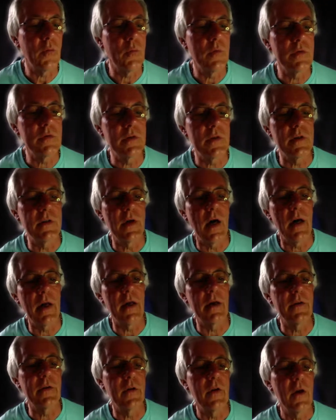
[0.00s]
was the
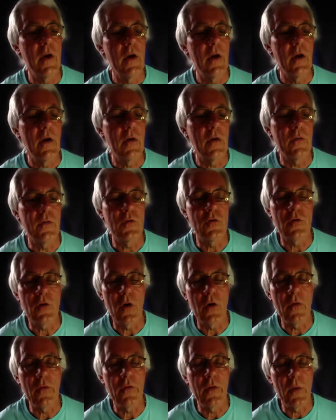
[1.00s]
diet of
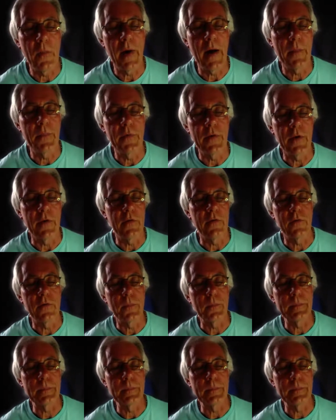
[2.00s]
John the Baptist?